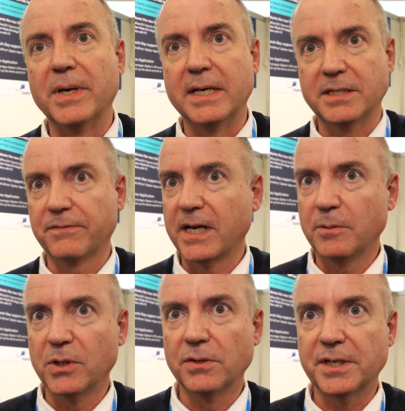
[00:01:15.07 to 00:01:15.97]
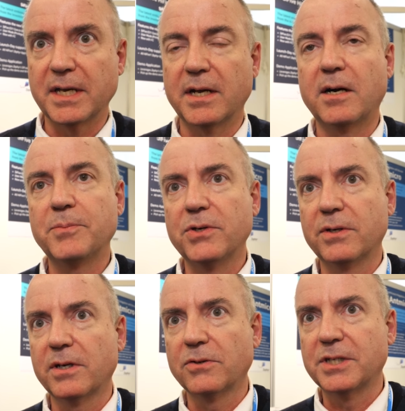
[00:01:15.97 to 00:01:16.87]
It's available on GitHub. You
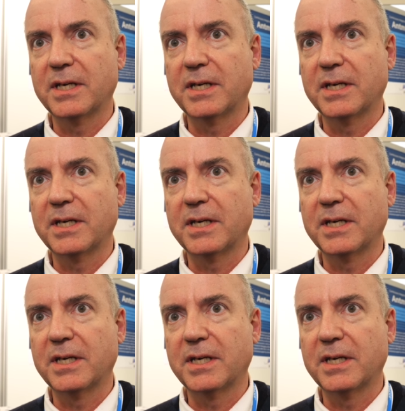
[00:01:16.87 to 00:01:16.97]
can go to